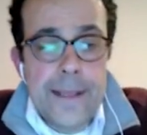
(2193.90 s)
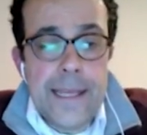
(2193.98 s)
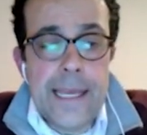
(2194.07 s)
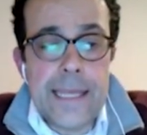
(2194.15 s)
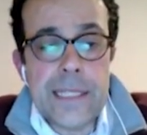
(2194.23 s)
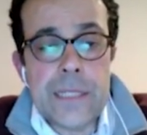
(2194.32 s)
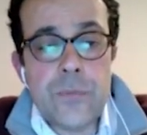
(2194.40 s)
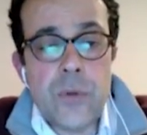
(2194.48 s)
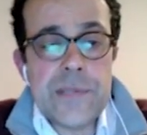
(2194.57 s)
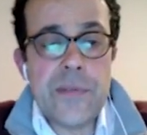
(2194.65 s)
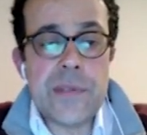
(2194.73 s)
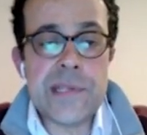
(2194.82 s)
And it
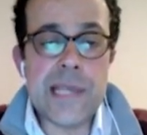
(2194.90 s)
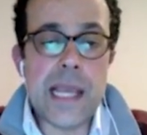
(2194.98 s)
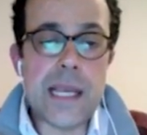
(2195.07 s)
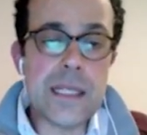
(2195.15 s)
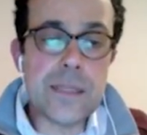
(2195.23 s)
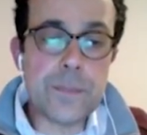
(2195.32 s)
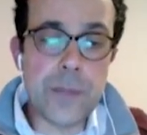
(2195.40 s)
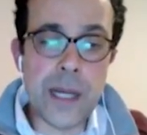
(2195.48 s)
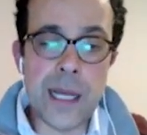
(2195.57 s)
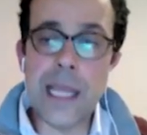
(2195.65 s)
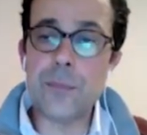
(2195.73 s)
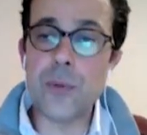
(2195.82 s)
was the second
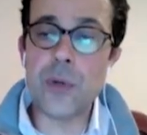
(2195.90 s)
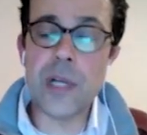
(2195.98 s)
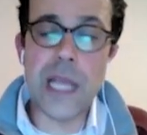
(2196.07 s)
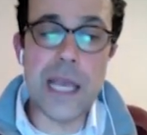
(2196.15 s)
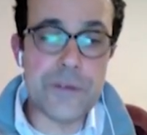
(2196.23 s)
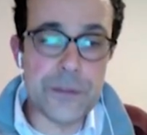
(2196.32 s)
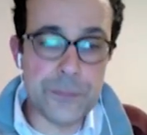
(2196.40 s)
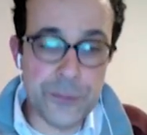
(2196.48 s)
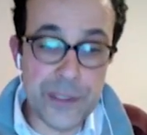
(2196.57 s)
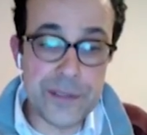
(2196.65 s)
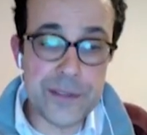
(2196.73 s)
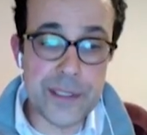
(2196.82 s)
Baha'i book ever
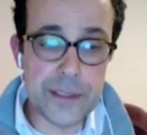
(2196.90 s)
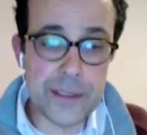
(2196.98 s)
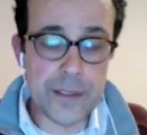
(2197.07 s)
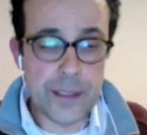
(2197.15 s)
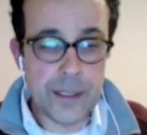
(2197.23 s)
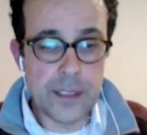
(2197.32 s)
printed